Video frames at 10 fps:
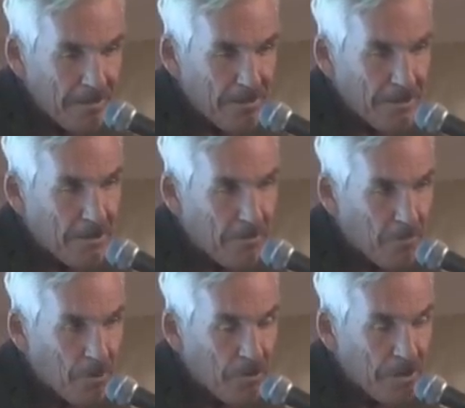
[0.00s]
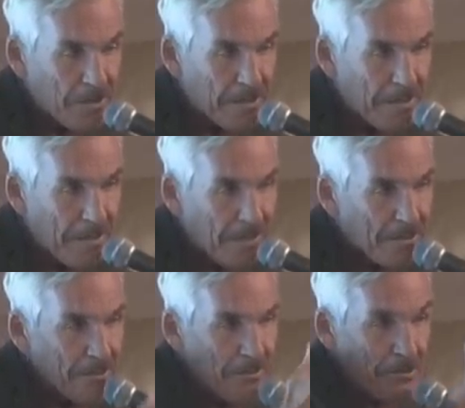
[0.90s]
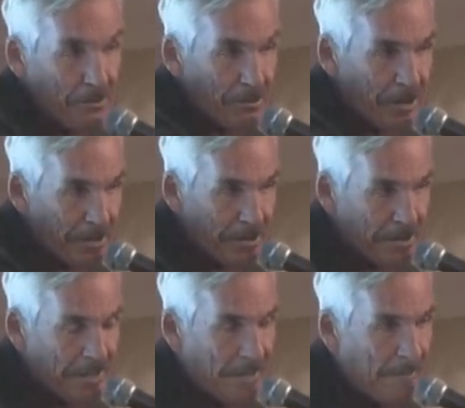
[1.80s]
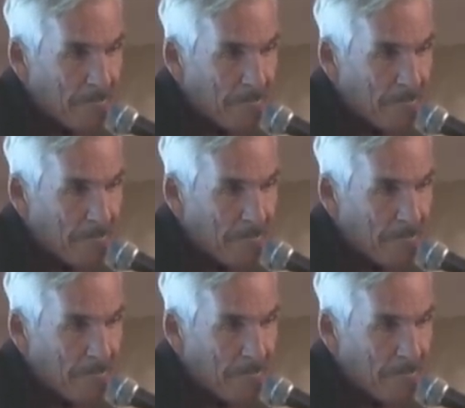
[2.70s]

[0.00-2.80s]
their ceremonies to Newgrange.